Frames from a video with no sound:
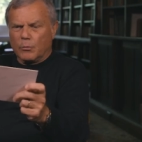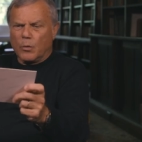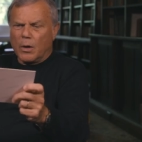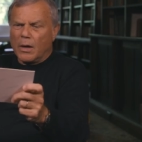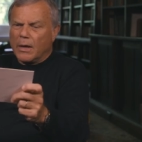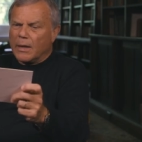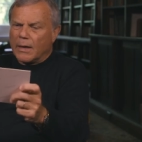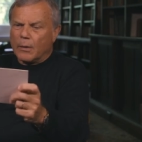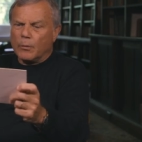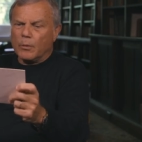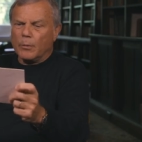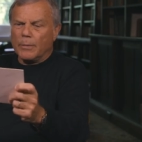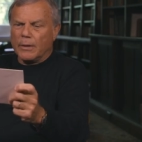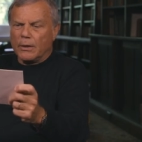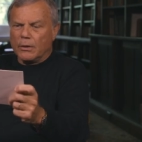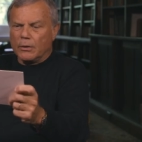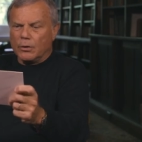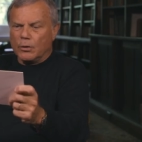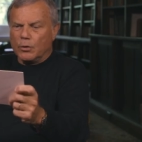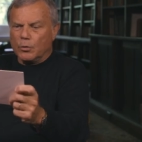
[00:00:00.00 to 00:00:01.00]
Why that would
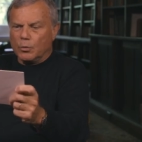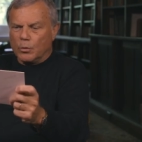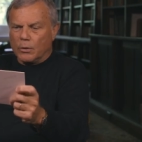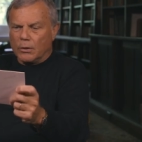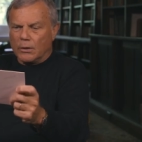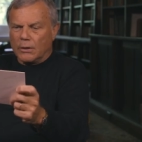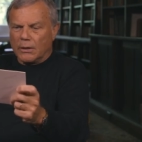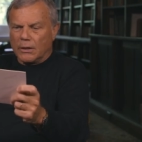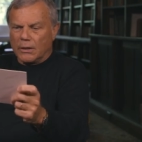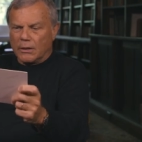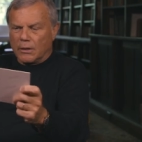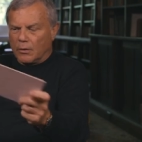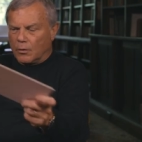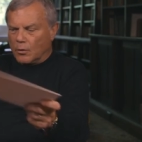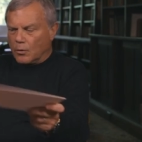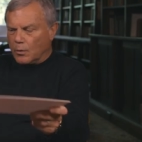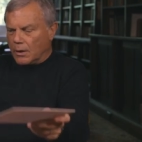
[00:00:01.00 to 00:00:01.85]
be a new word, I don't